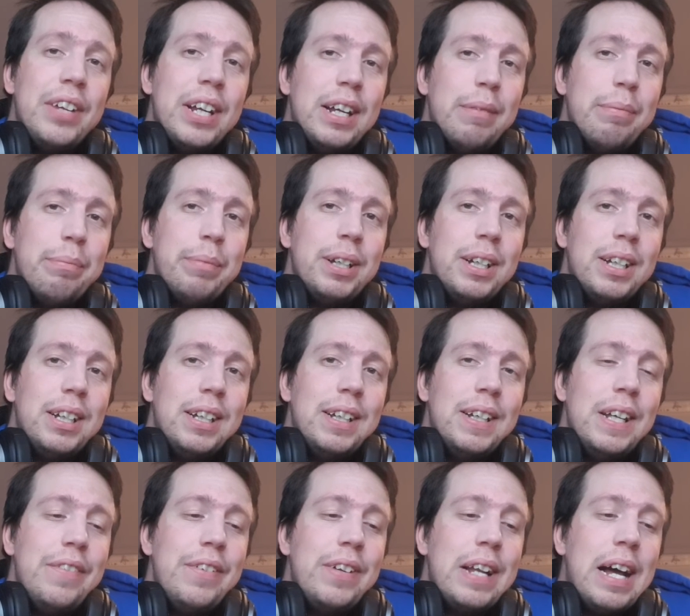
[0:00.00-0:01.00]
him.
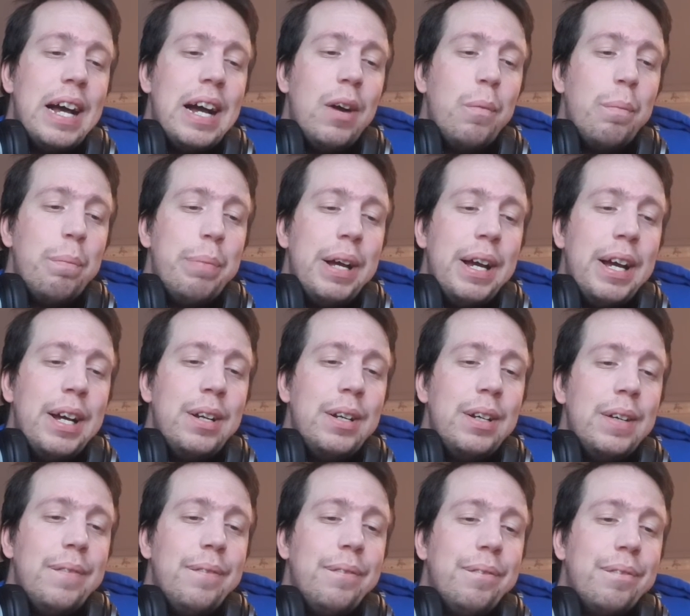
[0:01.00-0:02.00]
Even how
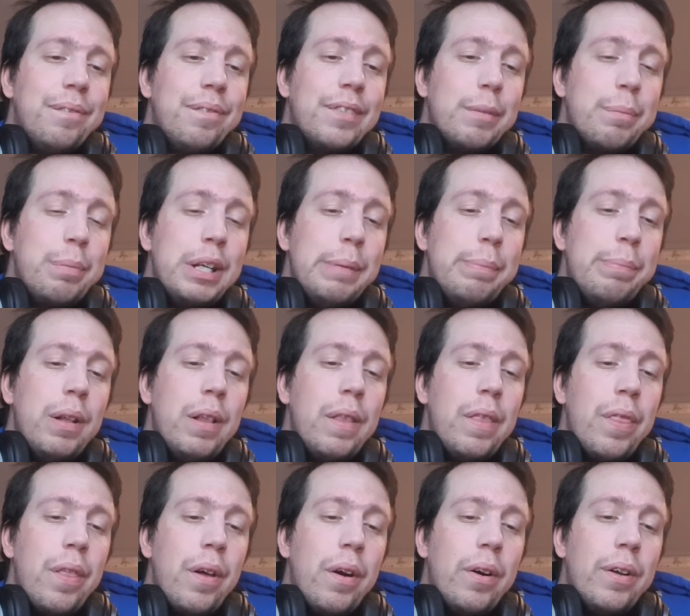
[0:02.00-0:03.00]
bad people
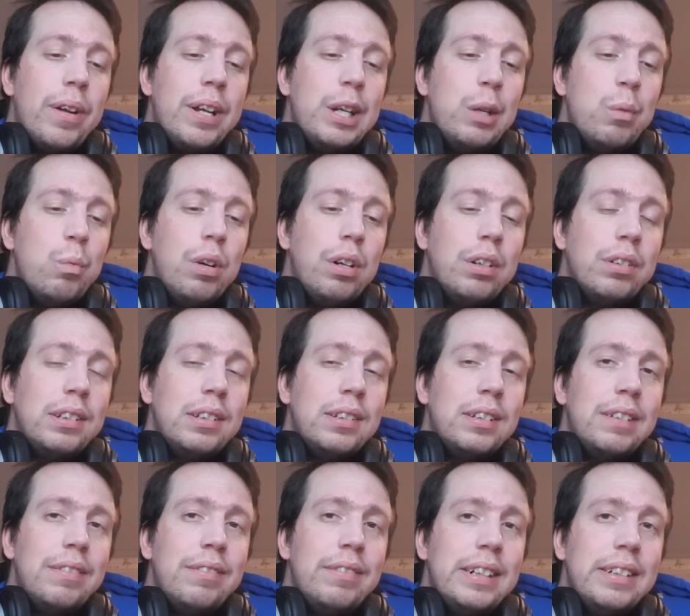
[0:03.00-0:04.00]
thought he was
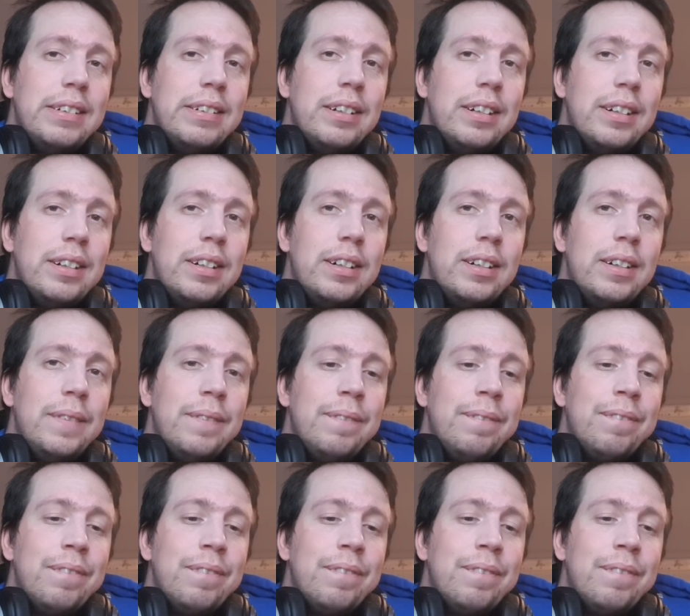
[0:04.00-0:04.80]
as a wrestler,